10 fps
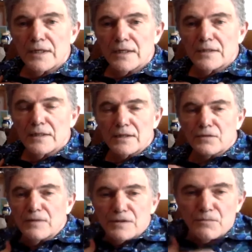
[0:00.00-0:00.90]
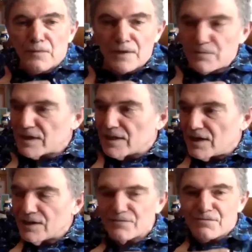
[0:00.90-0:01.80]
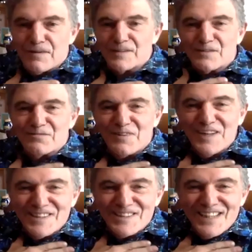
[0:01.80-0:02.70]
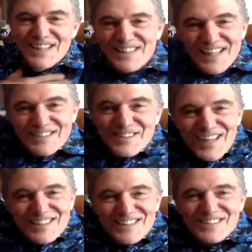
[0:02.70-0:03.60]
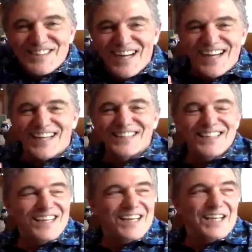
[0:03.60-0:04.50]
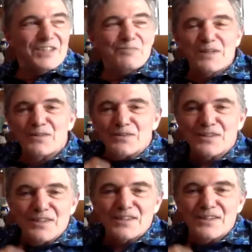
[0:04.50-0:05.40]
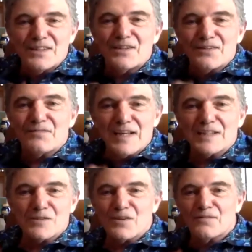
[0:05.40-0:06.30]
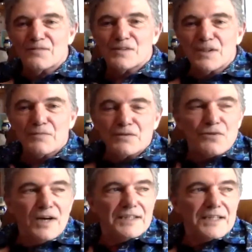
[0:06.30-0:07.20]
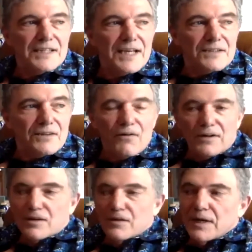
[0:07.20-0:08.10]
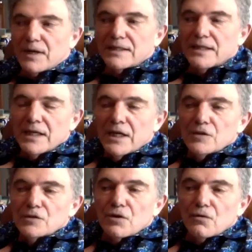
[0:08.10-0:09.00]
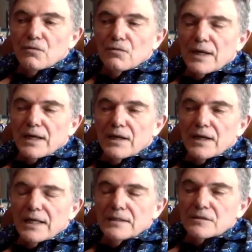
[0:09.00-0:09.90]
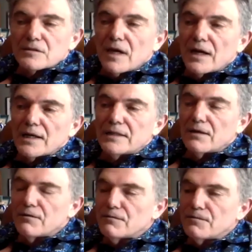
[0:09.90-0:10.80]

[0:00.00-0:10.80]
The reason why we hug front to front, not side to side, is because the vagus nerve is here. We're trying to connect our heart and our mind. So inside of